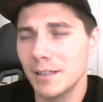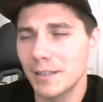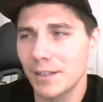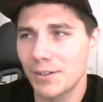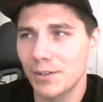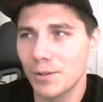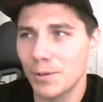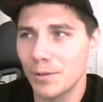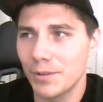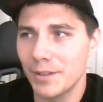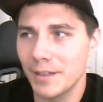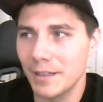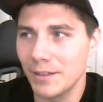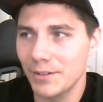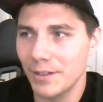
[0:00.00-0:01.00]
Like that's the whole
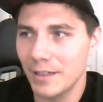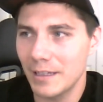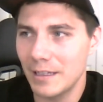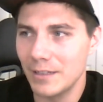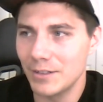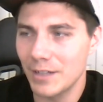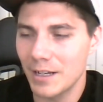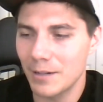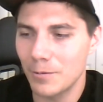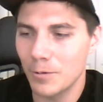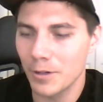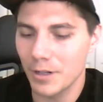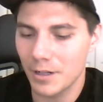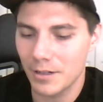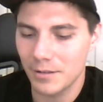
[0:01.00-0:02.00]
thing. It's like he's got
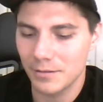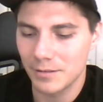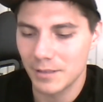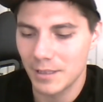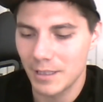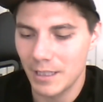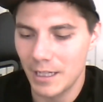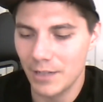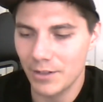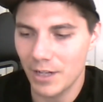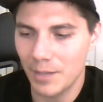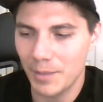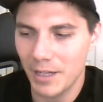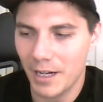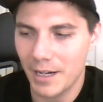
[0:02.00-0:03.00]

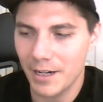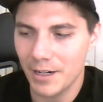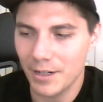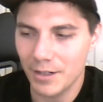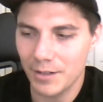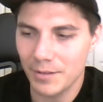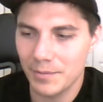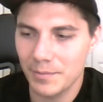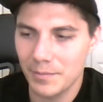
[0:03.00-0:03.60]
to be hired